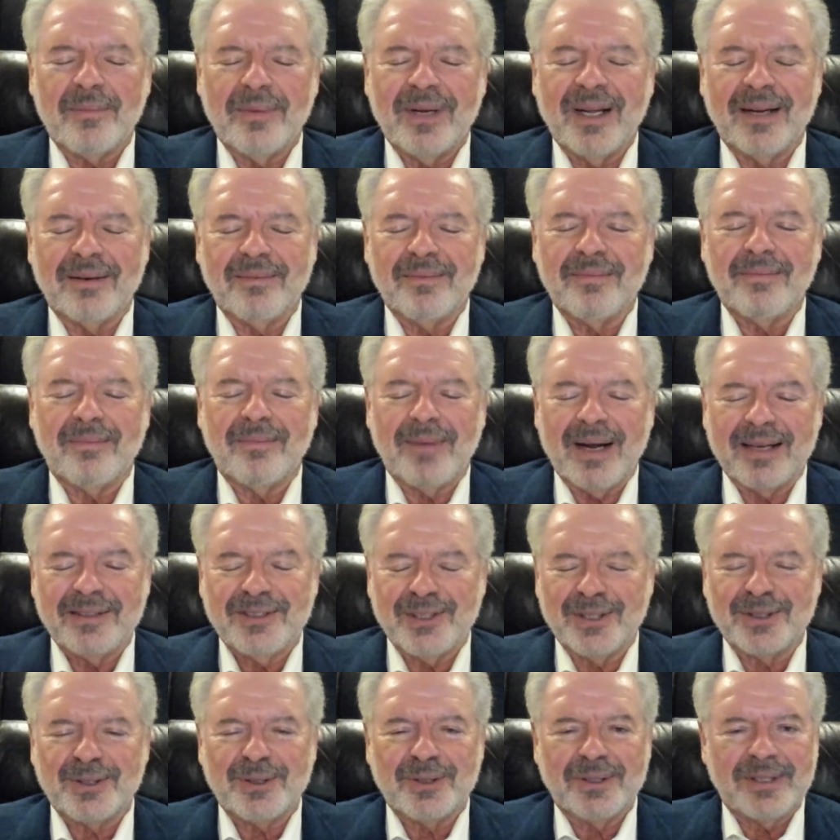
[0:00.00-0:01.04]
And my
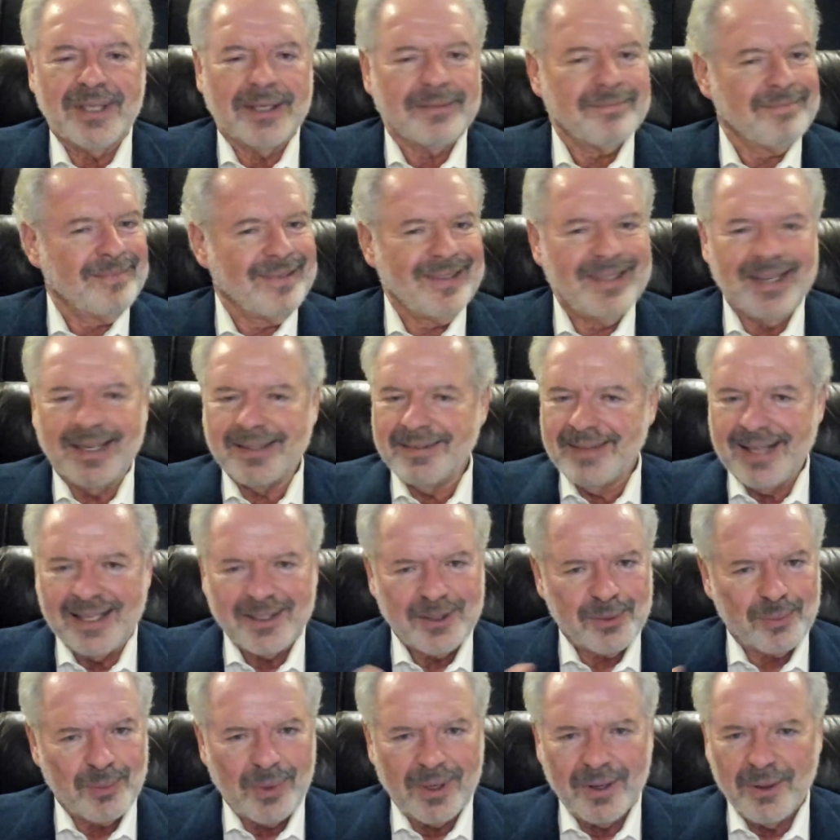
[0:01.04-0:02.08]
sister said, yeah,
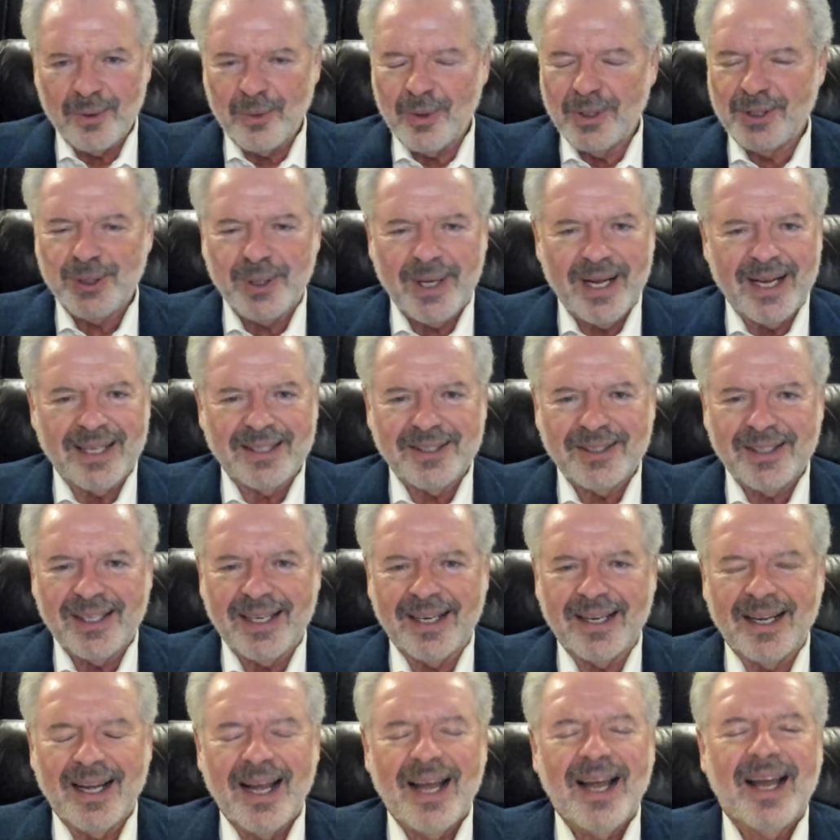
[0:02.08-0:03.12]
that's one of the words you can't
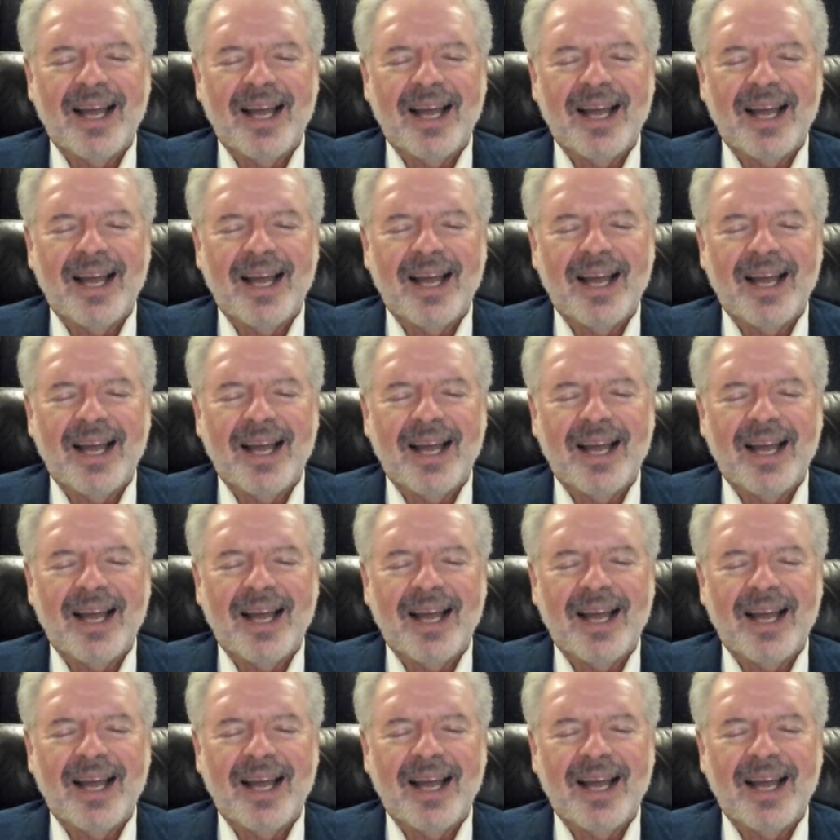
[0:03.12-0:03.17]
say.